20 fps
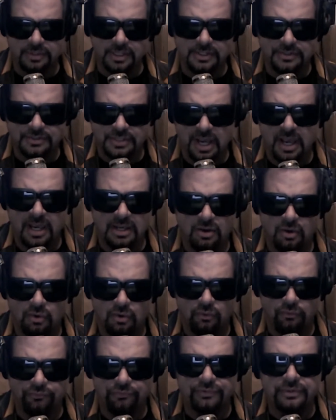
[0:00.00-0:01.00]
these
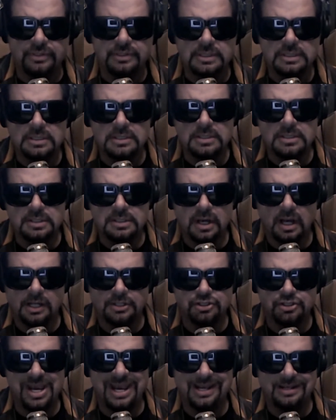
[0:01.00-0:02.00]
a-holes
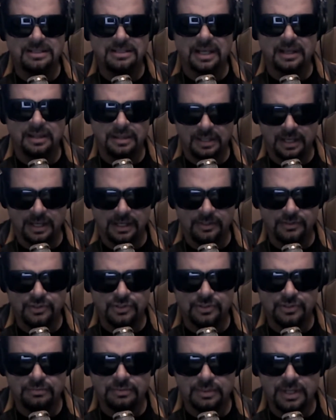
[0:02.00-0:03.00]
chanting
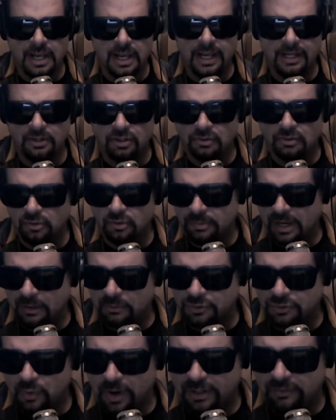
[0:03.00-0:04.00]
things. And her roommate
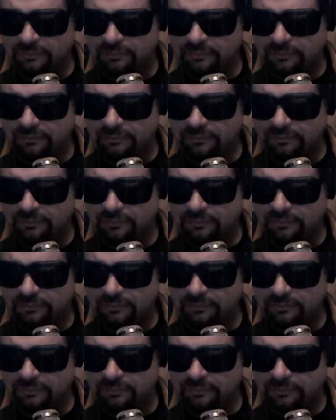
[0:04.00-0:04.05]
was quite